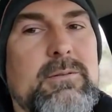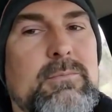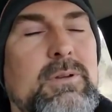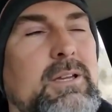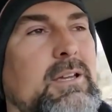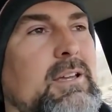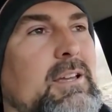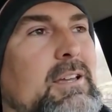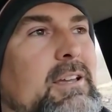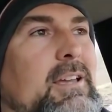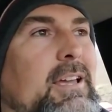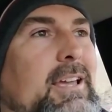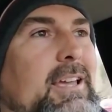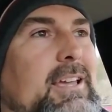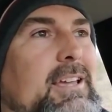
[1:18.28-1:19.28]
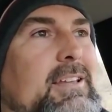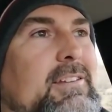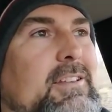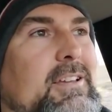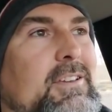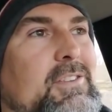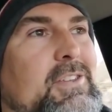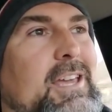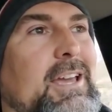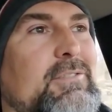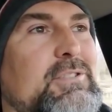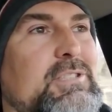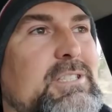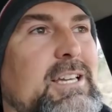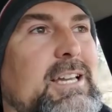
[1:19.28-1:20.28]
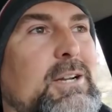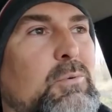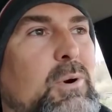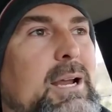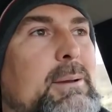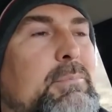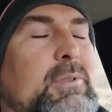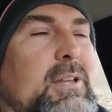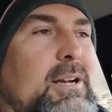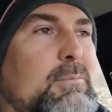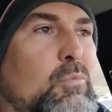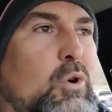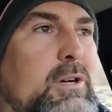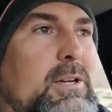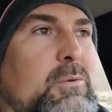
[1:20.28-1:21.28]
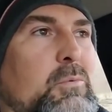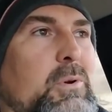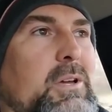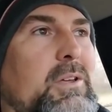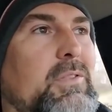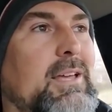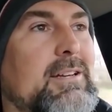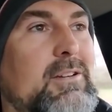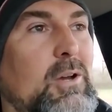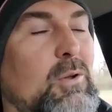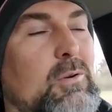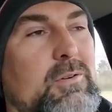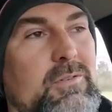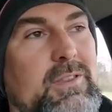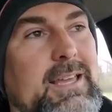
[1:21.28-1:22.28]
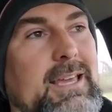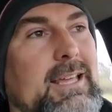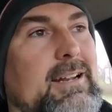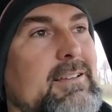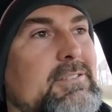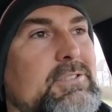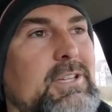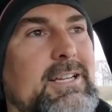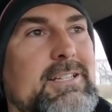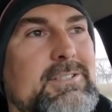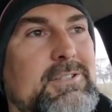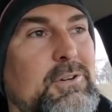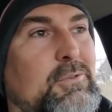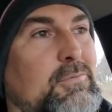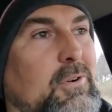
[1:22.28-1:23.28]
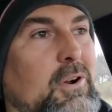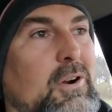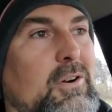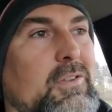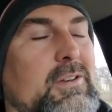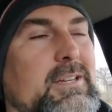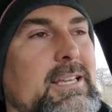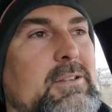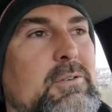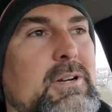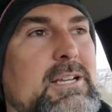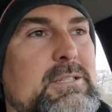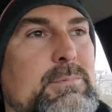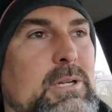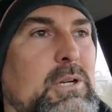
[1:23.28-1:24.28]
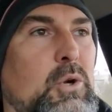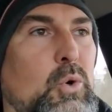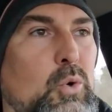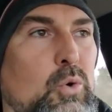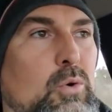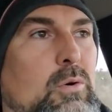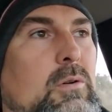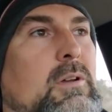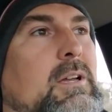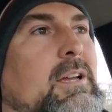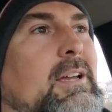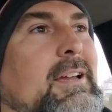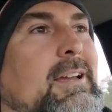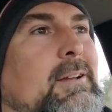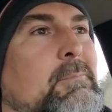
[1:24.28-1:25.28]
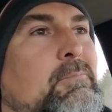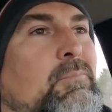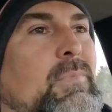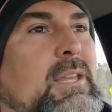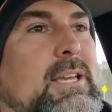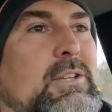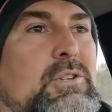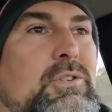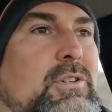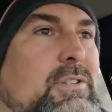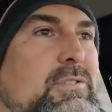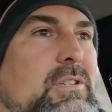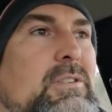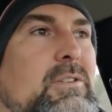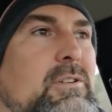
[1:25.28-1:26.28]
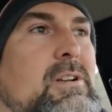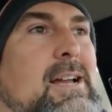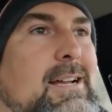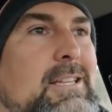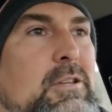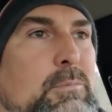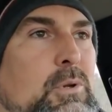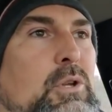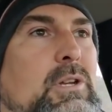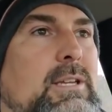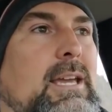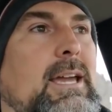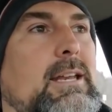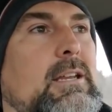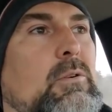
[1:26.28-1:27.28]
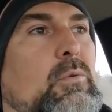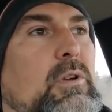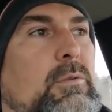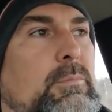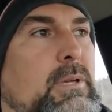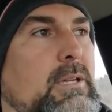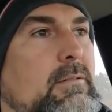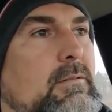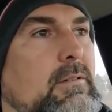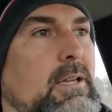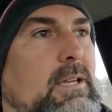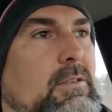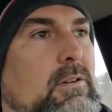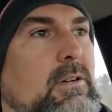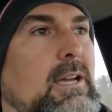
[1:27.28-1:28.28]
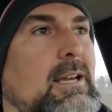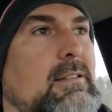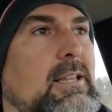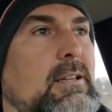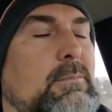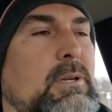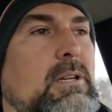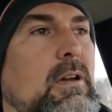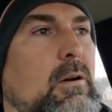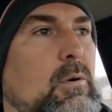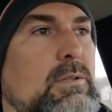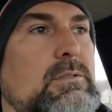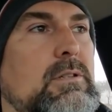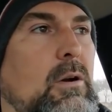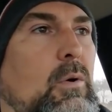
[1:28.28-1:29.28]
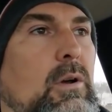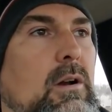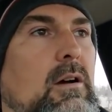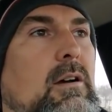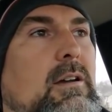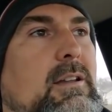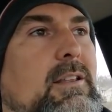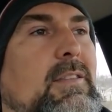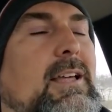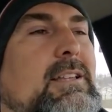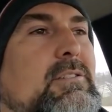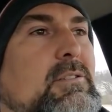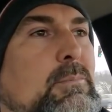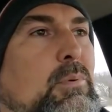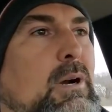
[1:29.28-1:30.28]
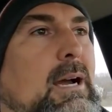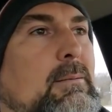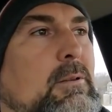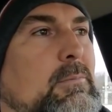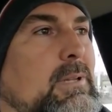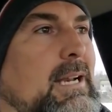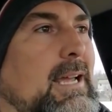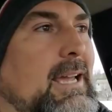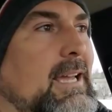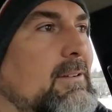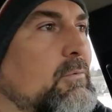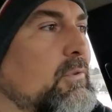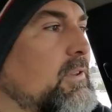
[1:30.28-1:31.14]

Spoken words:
And the FCA rep that I'm working with, I told her that. I was like, so far the dealer has been cool. It's just that they're not communicating with me, and they're not letting me know what's going on, and that's the problem that I have with this.